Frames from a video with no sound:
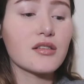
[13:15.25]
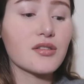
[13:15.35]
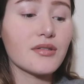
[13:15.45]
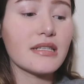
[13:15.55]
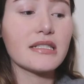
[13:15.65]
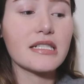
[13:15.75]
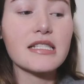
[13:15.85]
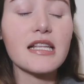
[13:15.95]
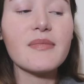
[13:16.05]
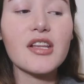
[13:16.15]
So
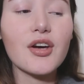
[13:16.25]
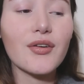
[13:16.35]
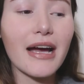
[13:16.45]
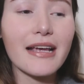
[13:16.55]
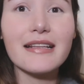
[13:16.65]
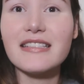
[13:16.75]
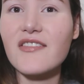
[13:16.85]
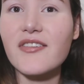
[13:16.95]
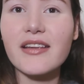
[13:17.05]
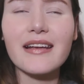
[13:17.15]
just let me know. I can
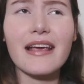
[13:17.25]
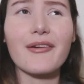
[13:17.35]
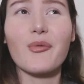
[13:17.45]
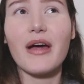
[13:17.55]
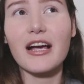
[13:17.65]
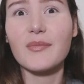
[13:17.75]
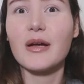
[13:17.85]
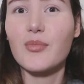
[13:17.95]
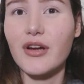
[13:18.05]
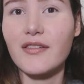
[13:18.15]
definitely like rack
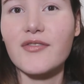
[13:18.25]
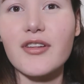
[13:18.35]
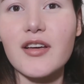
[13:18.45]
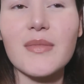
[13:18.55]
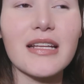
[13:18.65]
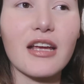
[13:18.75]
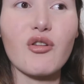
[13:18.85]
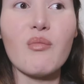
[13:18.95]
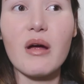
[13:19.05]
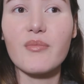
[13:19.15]
my brain for them and like
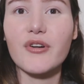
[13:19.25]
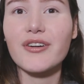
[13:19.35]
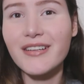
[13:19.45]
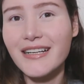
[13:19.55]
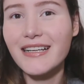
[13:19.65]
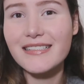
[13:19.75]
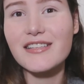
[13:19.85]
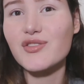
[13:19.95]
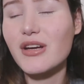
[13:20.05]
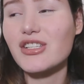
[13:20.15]
remember
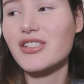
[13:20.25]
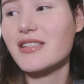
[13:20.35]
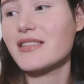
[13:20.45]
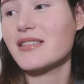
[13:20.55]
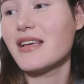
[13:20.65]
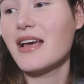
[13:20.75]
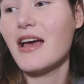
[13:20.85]
situations.